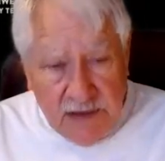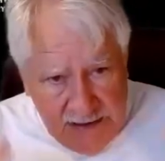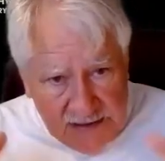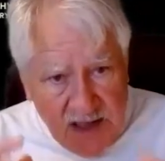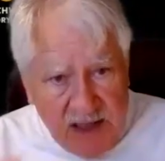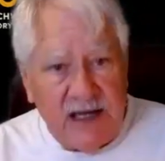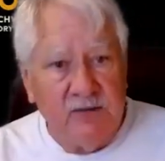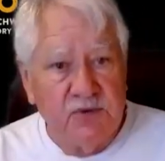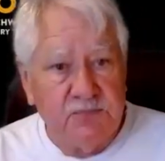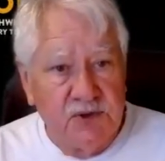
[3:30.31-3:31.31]
in
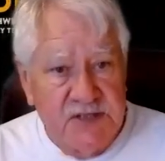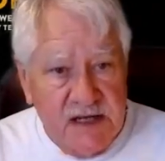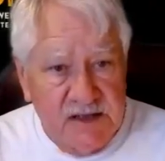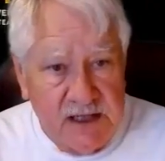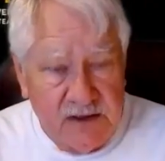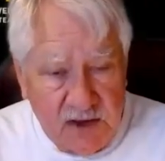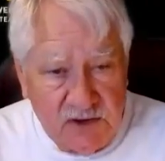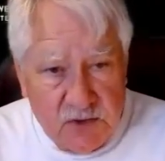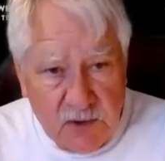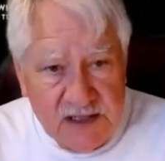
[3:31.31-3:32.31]
line with protecting
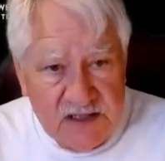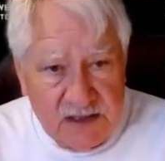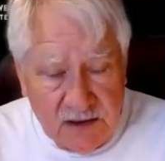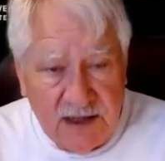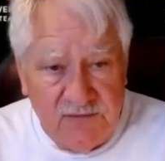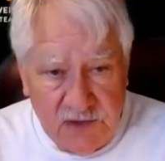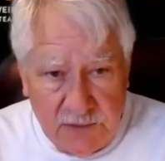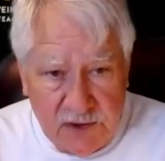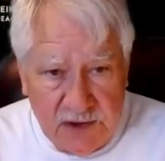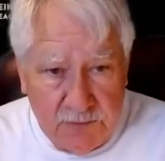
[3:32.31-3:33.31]
those rights to life,
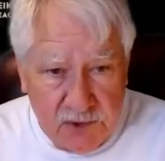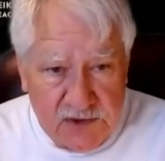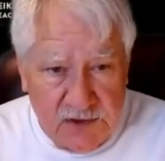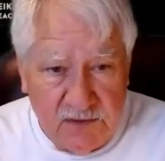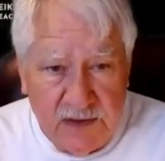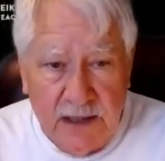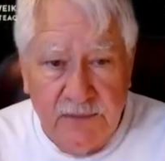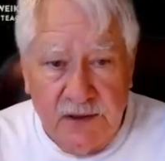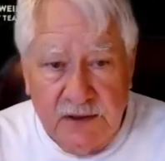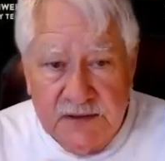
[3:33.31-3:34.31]
liberty, and pursuit of
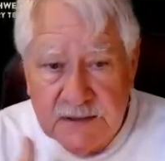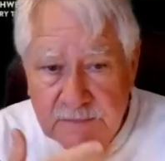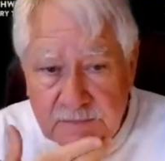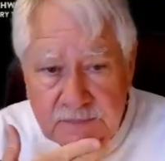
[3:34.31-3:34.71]
happiness.